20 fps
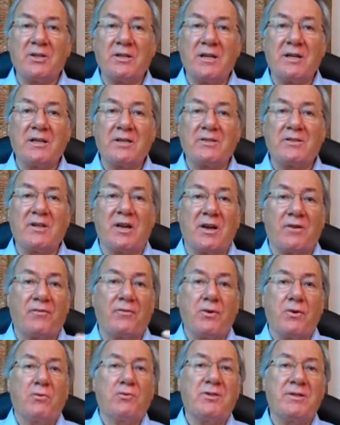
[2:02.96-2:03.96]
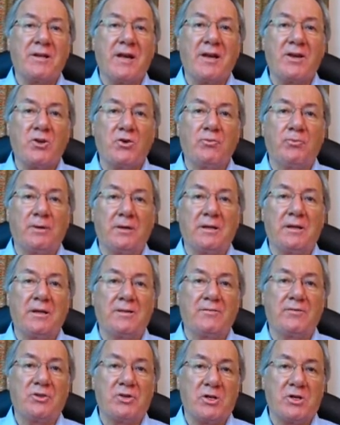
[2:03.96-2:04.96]
is, if you say you
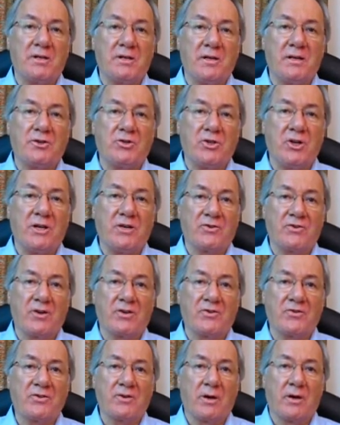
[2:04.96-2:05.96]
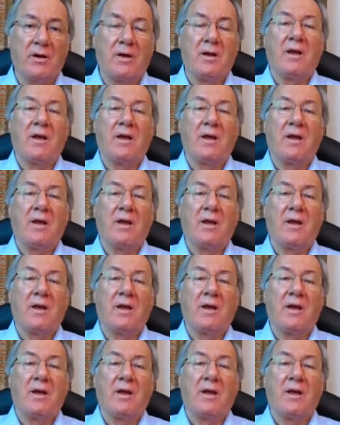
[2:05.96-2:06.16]
believe in Jesus,